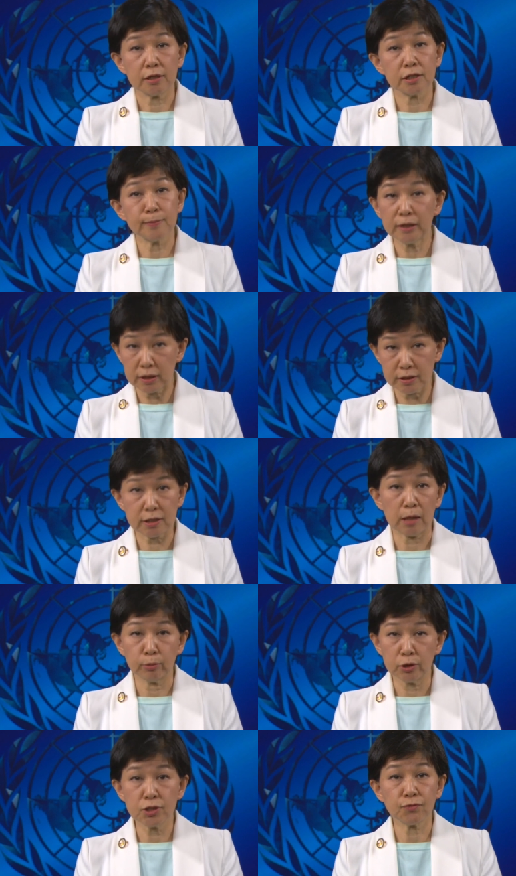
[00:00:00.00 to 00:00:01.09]
has been
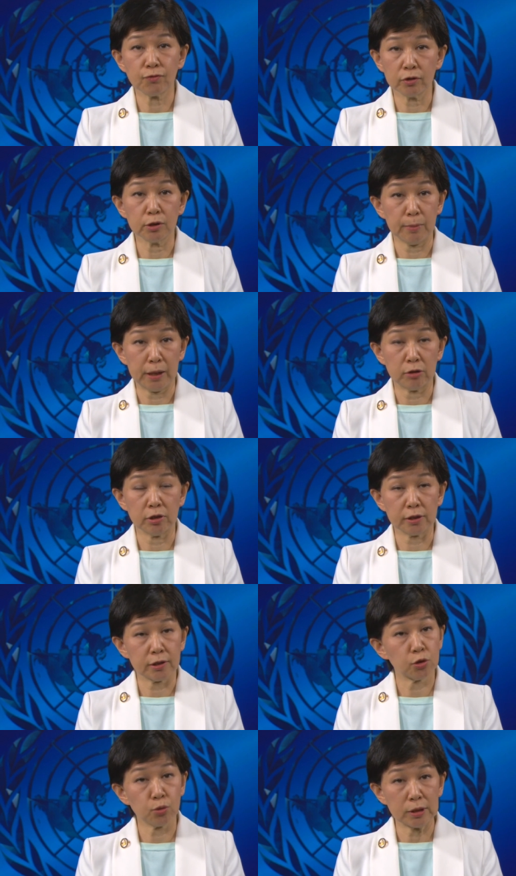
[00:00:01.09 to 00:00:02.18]
established for the period
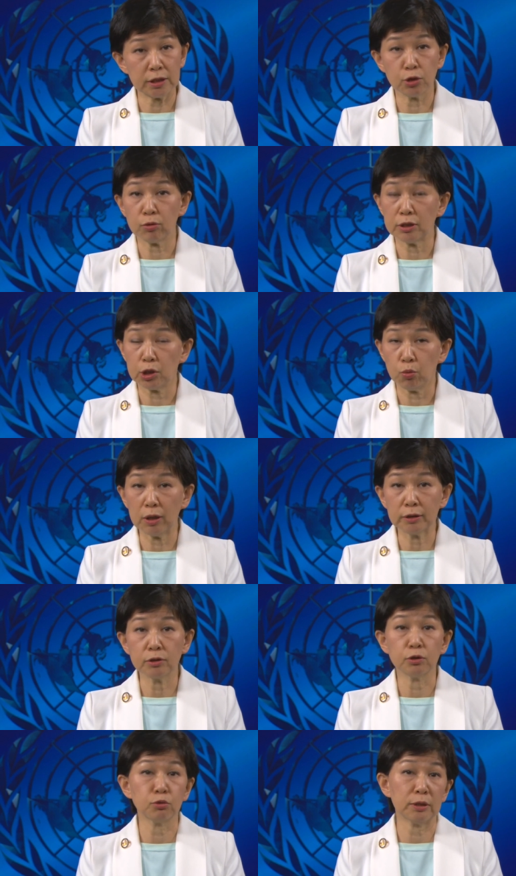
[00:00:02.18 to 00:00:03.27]

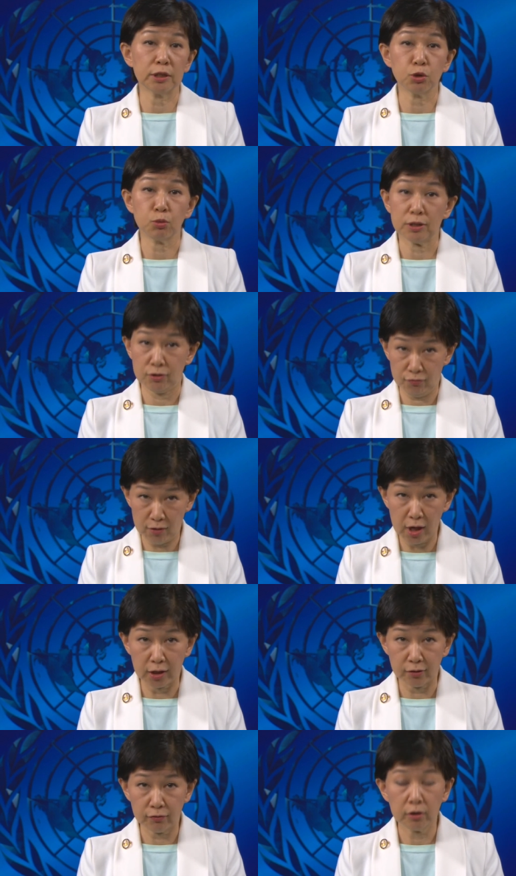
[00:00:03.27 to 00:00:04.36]
2021 to
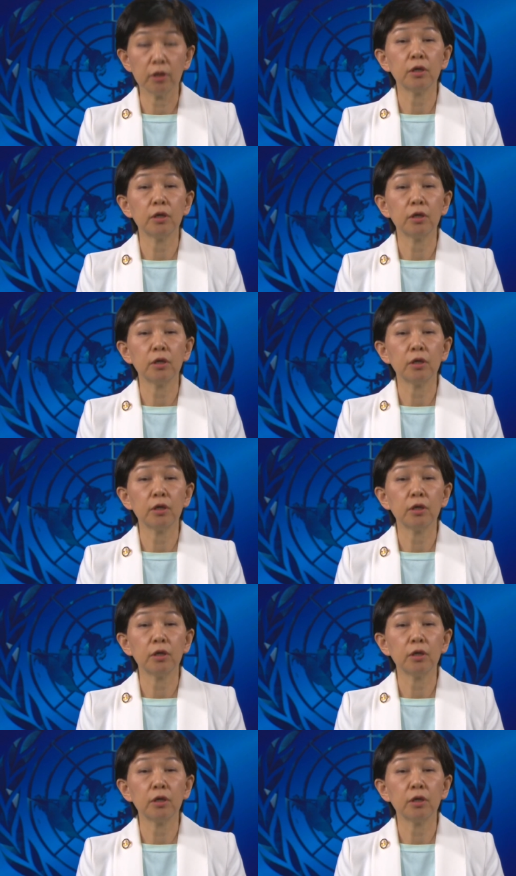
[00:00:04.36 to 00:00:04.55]
2025,